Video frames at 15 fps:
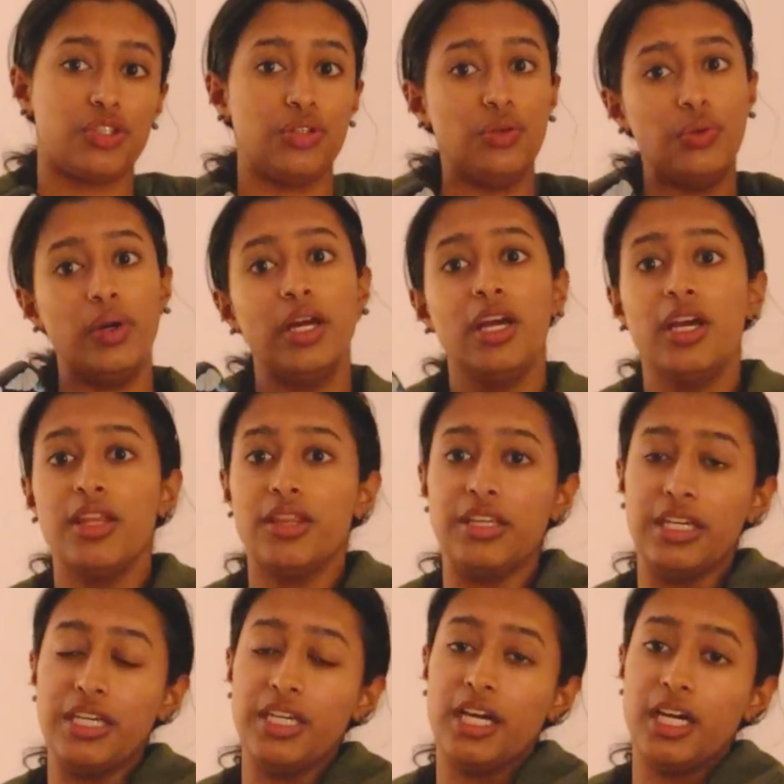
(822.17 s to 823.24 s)
to
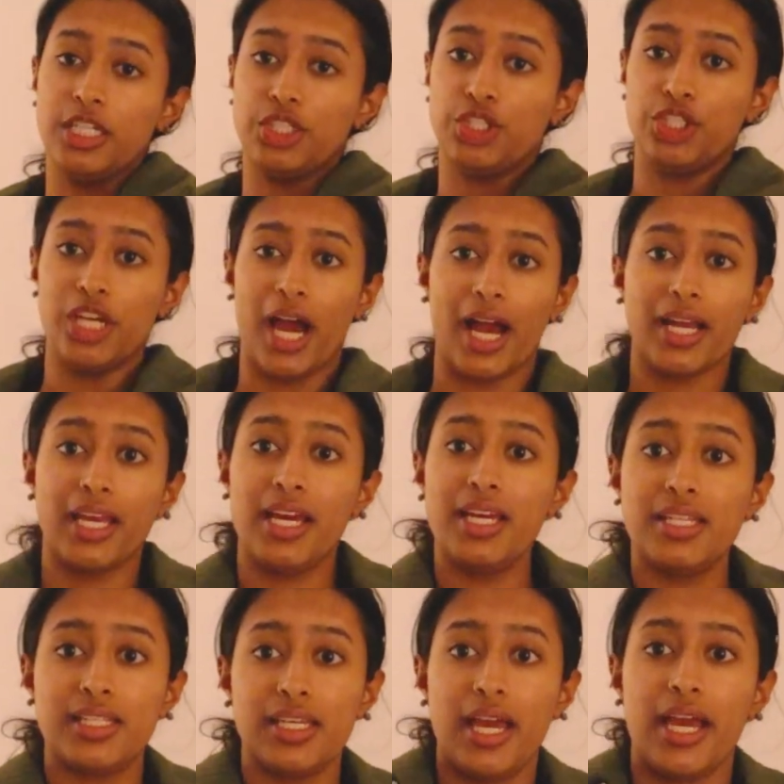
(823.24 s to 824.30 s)
the
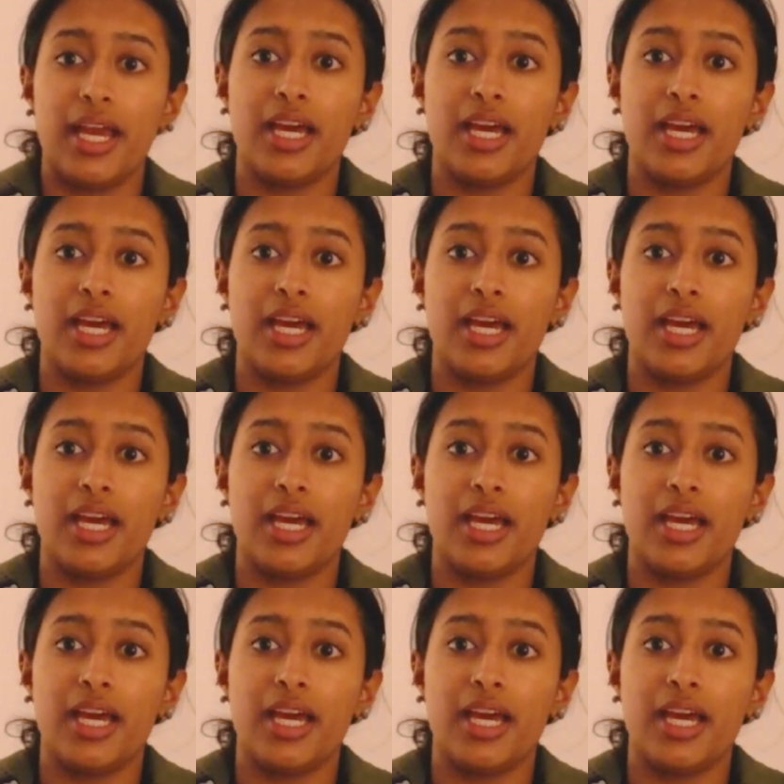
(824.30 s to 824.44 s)
jacket,